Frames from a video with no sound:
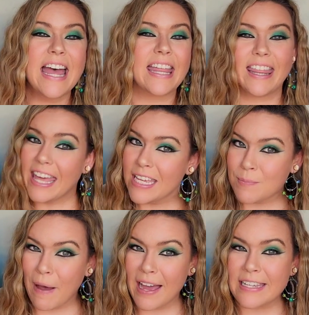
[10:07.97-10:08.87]
This
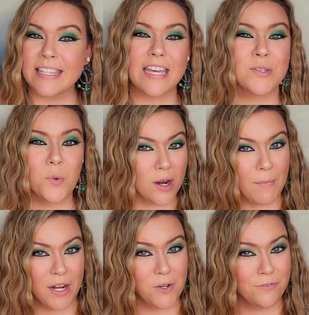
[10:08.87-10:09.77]
box is one of
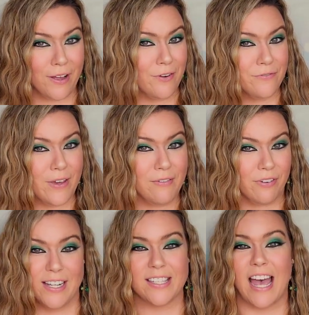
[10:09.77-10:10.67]
my newfound
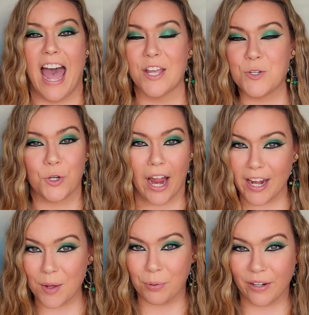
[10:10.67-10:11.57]
favorites. I tried
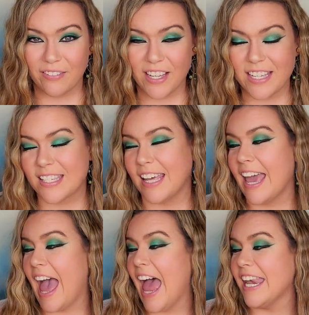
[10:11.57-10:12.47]
it
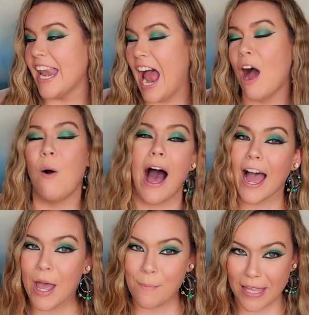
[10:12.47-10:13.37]
previously and now
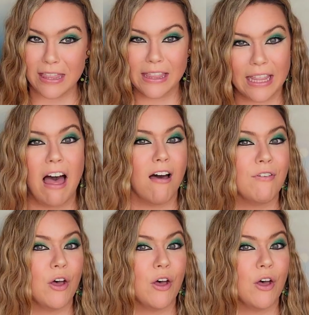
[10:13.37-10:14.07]
I am in love